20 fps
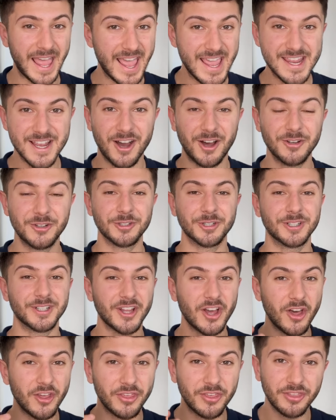800,
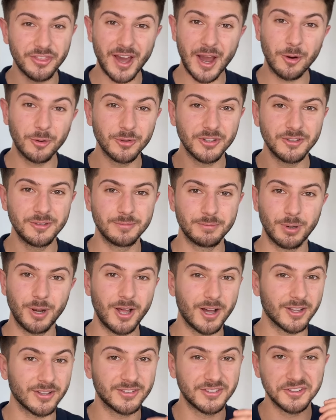1,000
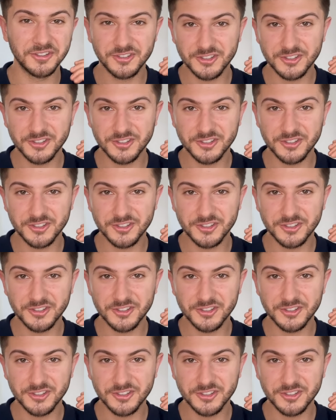plus,